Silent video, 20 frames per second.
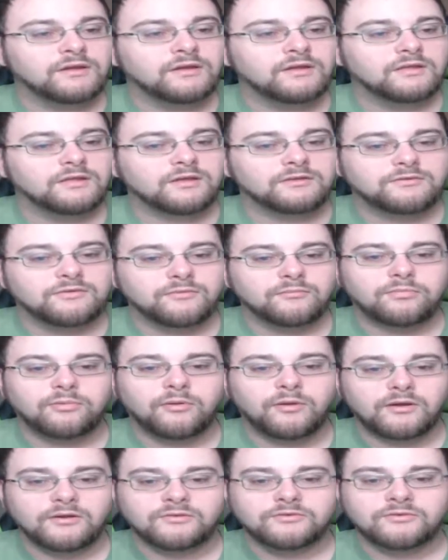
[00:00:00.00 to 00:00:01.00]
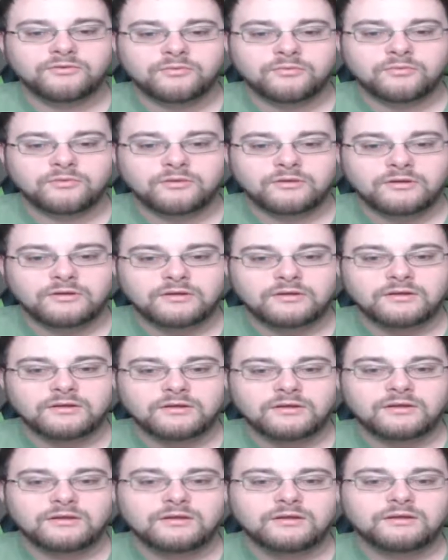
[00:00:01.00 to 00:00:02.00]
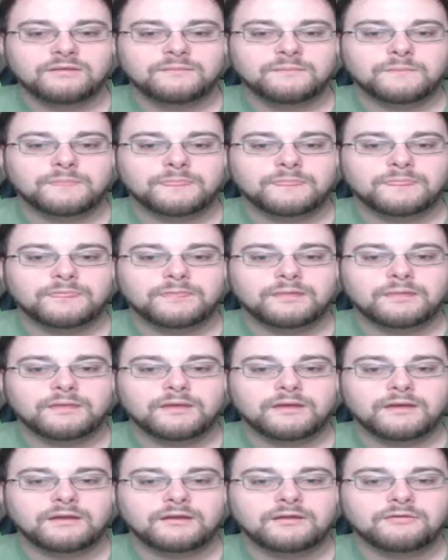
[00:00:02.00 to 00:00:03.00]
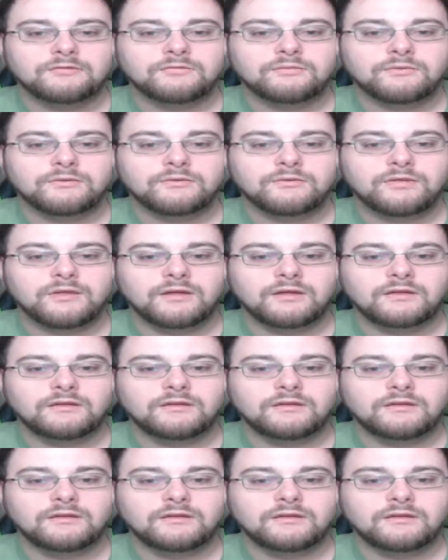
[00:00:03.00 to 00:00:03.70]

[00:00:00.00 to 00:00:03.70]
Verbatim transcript: That's impossible. Hades, was that.